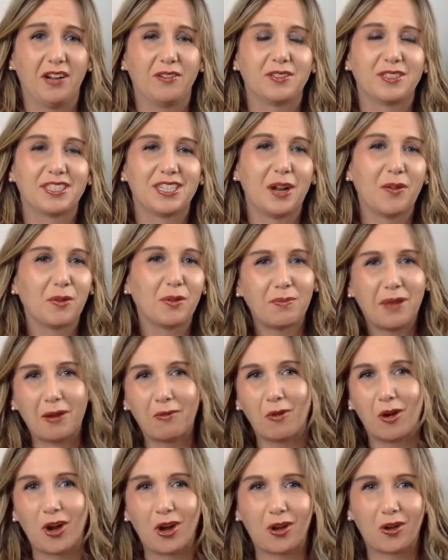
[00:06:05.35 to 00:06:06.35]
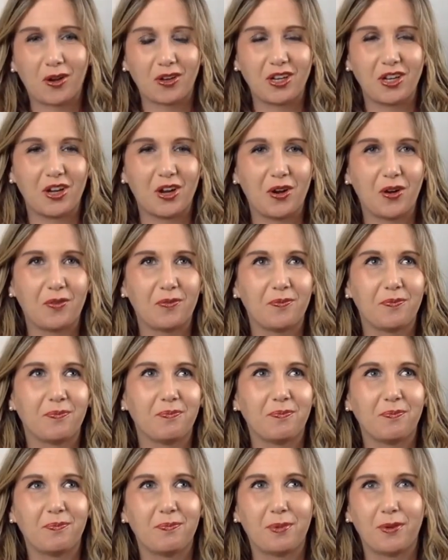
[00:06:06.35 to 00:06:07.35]
I was done with my work, you know,
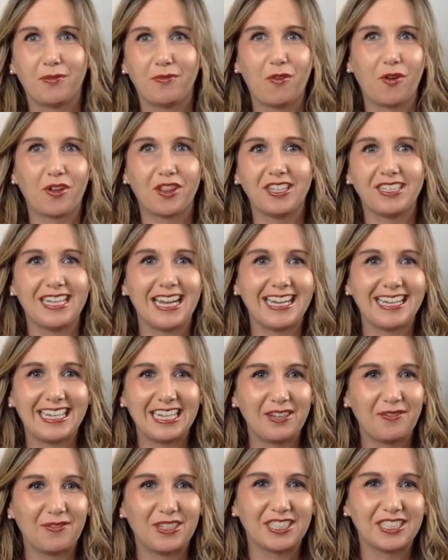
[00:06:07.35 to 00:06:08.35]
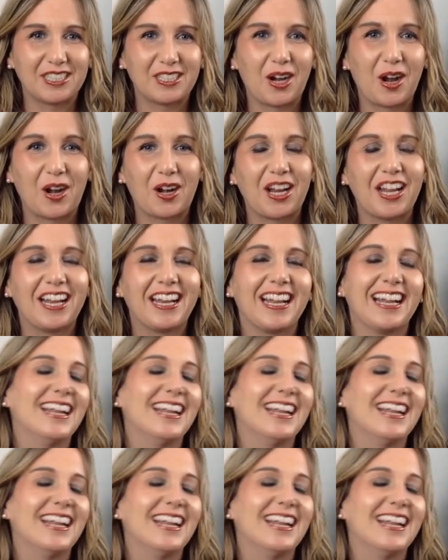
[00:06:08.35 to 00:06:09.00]
before the day had even started.